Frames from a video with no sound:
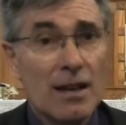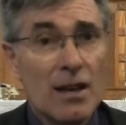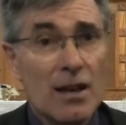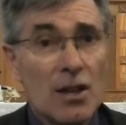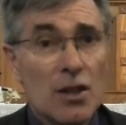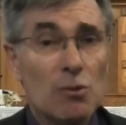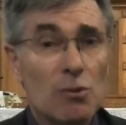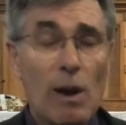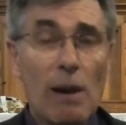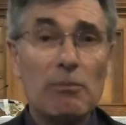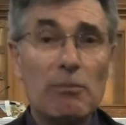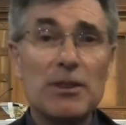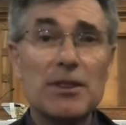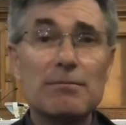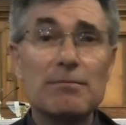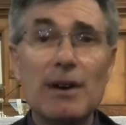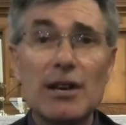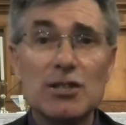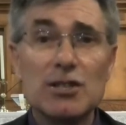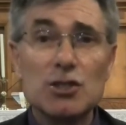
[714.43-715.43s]
The one with the
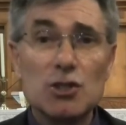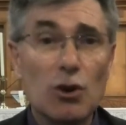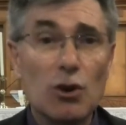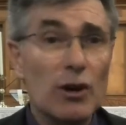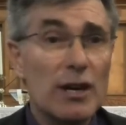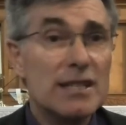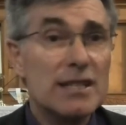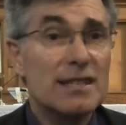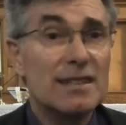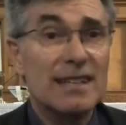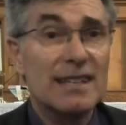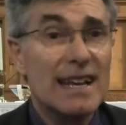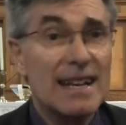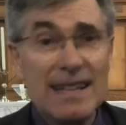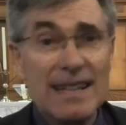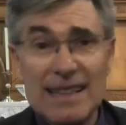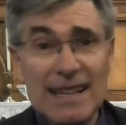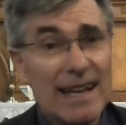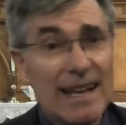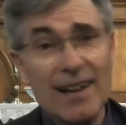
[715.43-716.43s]
most toys at the end
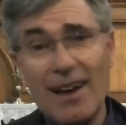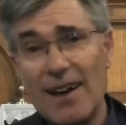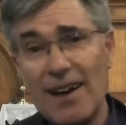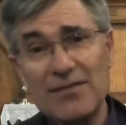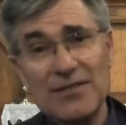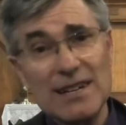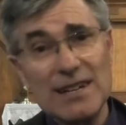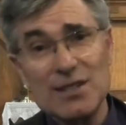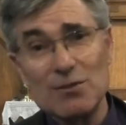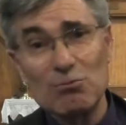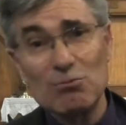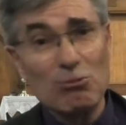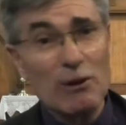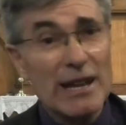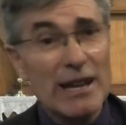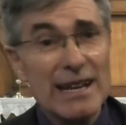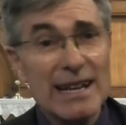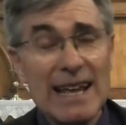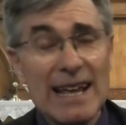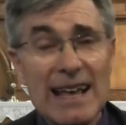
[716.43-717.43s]
of their life doesn't
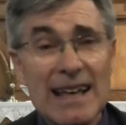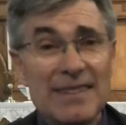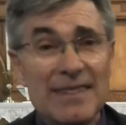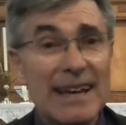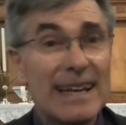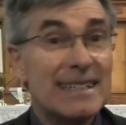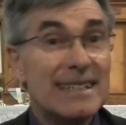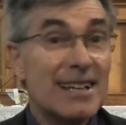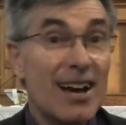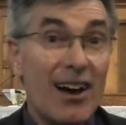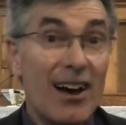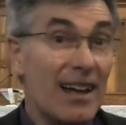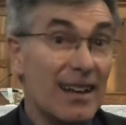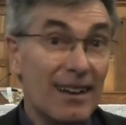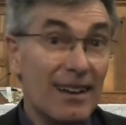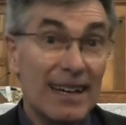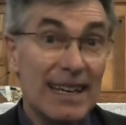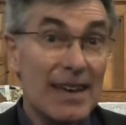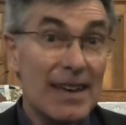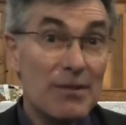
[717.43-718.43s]
win, they die
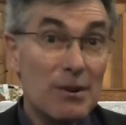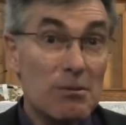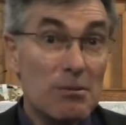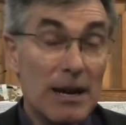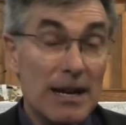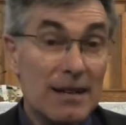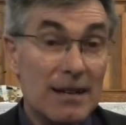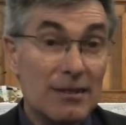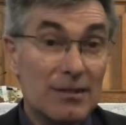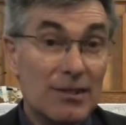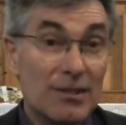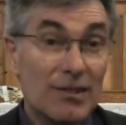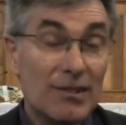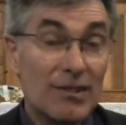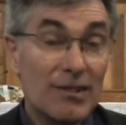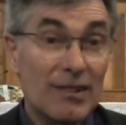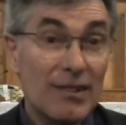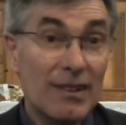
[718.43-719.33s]
like everyone else.